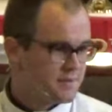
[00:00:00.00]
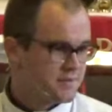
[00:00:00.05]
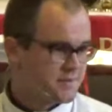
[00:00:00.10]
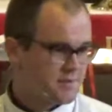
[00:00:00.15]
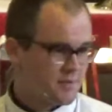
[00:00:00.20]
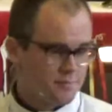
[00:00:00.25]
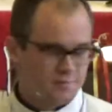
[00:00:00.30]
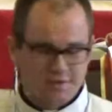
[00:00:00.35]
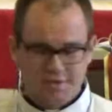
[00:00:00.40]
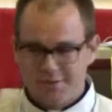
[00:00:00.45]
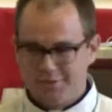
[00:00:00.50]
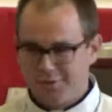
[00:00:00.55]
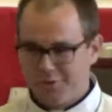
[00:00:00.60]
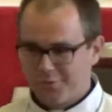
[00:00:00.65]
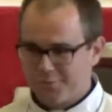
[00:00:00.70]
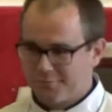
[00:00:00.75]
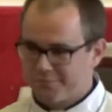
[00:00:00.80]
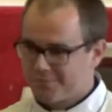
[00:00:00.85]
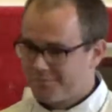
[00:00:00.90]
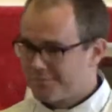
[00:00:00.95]
something you
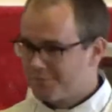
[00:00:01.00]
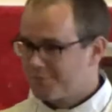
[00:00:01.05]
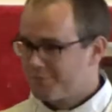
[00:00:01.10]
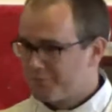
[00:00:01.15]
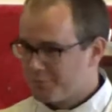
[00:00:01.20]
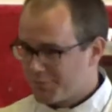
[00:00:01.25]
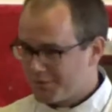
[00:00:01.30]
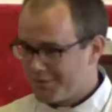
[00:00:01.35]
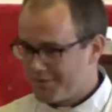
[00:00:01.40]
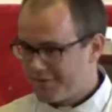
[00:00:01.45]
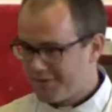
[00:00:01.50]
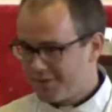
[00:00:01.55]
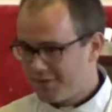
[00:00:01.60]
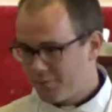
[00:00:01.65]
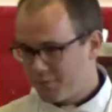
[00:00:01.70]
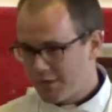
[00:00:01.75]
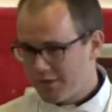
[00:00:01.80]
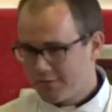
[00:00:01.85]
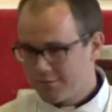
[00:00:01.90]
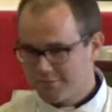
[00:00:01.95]
don't really think
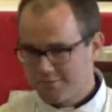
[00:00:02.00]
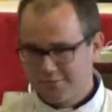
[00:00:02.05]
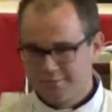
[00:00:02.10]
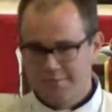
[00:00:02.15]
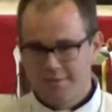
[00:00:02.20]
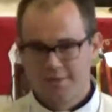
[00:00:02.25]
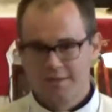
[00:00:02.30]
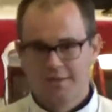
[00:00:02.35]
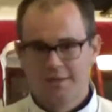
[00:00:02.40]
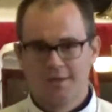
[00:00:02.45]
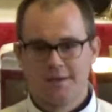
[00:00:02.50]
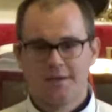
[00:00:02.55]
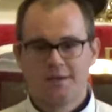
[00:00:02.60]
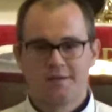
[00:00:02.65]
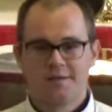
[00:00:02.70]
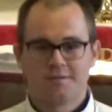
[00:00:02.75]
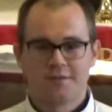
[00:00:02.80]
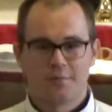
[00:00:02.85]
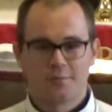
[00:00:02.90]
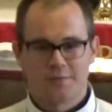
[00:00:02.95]
about,
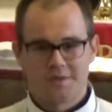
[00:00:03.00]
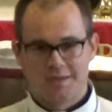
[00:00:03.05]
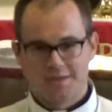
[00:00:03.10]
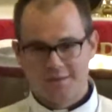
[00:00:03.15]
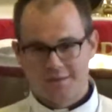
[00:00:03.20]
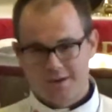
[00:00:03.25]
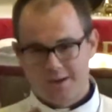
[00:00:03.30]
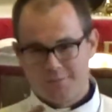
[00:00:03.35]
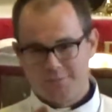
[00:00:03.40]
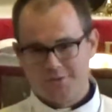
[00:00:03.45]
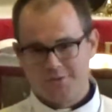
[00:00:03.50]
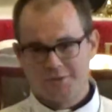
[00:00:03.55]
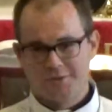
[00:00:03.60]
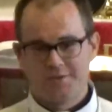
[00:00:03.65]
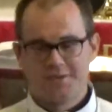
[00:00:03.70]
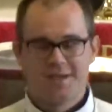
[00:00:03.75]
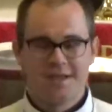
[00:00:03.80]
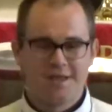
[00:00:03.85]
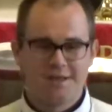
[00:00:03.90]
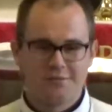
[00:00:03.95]
something I'm sure
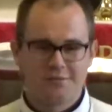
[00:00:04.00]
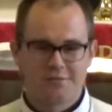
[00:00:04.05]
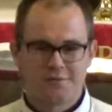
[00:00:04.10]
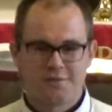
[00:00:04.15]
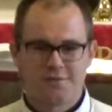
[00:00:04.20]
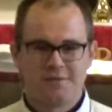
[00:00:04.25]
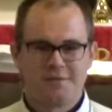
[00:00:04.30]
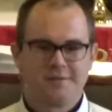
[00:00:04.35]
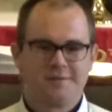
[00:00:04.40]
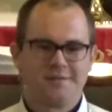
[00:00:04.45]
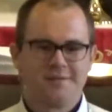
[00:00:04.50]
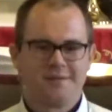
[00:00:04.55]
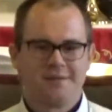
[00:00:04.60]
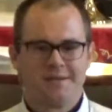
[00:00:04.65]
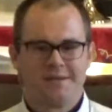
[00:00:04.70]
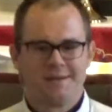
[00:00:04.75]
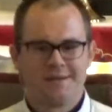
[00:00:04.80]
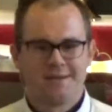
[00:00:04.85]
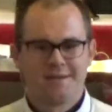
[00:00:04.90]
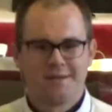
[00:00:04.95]
Dave,
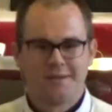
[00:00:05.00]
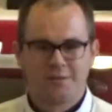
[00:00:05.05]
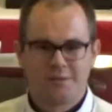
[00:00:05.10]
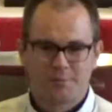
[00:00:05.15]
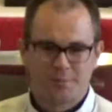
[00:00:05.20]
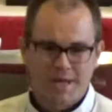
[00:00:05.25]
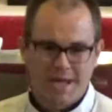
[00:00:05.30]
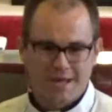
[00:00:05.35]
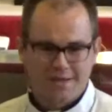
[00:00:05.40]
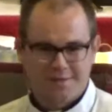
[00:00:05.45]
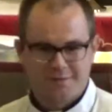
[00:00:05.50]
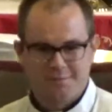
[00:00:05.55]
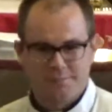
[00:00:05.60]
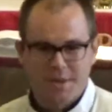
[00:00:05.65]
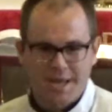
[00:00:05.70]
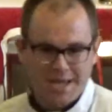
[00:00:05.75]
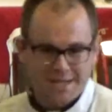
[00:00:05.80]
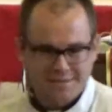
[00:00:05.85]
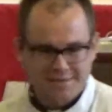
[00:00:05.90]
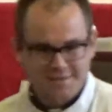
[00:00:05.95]

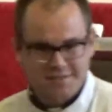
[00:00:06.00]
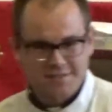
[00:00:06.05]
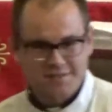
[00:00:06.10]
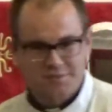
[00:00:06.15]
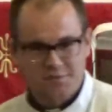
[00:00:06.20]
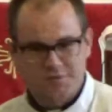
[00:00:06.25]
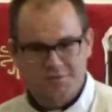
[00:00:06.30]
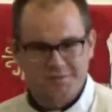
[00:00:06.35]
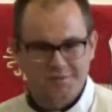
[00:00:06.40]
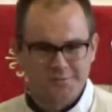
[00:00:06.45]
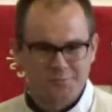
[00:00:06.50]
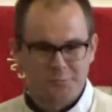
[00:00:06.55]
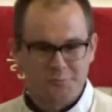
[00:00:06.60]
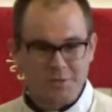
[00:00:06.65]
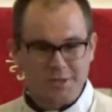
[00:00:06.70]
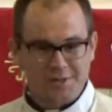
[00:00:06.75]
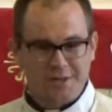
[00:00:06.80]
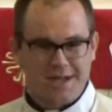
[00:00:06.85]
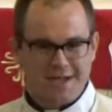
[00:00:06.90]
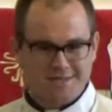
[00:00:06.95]
Patsy's
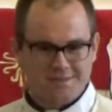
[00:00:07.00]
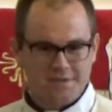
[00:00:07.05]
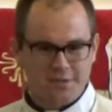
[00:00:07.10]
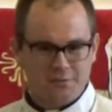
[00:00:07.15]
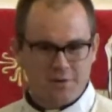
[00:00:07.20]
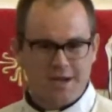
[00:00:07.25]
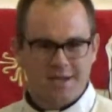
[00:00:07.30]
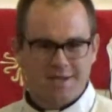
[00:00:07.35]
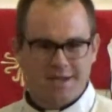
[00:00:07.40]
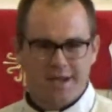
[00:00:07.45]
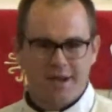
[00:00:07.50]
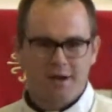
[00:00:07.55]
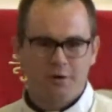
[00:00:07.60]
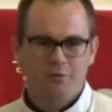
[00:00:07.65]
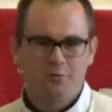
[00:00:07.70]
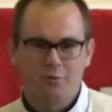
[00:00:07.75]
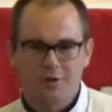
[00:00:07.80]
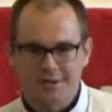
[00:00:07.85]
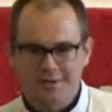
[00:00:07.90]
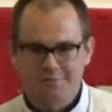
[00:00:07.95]
realizing right
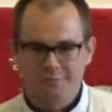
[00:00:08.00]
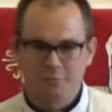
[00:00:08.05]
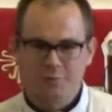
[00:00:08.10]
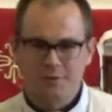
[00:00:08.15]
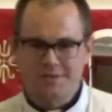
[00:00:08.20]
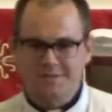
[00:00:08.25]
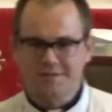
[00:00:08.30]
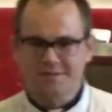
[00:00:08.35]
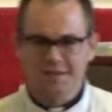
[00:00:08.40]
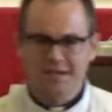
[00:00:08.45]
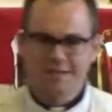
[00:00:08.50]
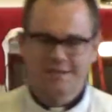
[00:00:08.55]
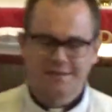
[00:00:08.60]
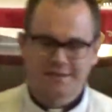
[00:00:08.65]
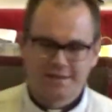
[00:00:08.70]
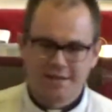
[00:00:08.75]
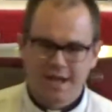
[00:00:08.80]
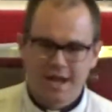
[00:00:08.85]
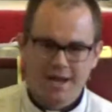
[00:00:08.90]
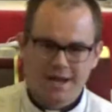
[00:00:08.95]
now what it's like
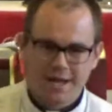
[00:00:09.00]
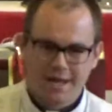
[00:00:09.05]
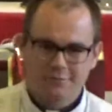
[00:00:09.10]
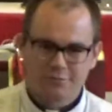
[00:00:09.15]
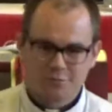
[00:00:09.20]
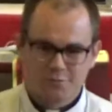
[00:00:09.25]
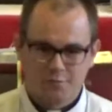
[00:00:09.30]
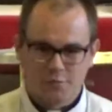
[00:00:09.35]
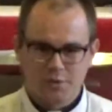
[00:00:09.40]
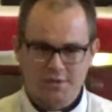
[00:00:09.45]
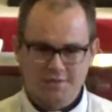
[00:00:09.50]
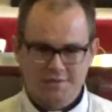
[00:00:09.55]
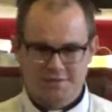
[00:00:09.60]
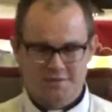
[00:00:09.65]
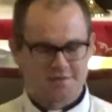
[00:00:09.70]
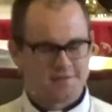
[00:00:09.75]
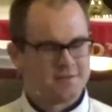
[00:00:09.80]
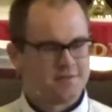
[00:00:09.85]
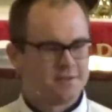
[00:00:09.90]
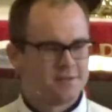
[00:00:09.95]
to not have a
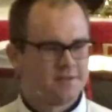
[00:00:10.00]
voice.